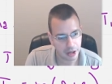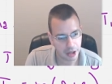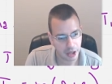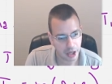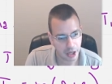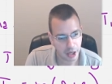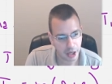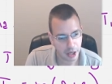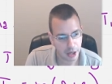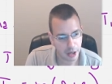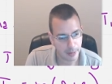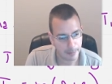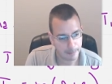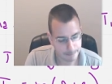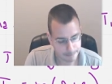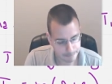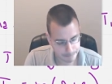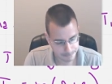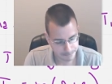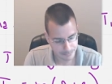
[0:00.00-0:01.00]
Um,
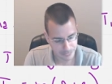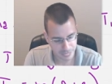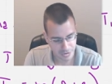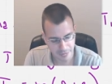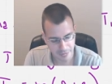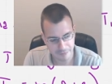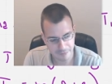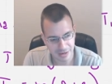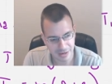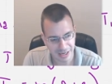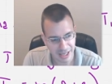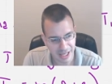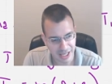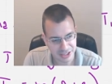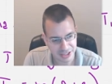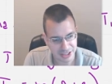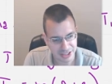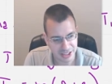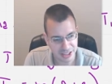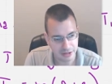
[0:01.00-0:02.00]

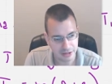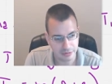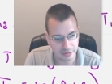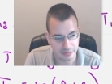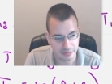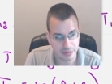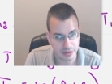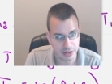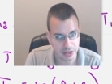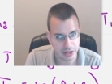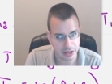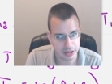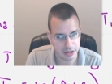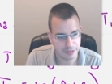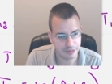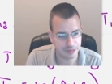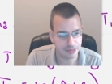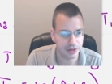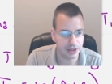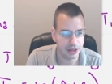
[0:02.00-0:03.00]
velocity, v,
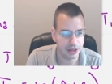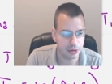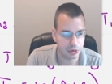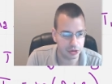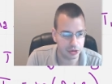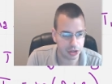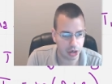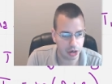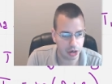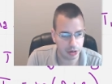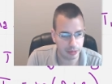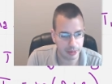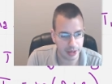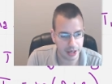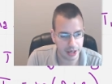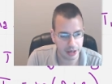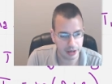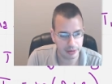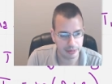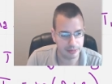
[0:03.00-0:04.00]
equals r
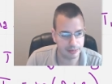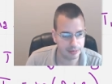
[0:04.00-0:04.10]
omega.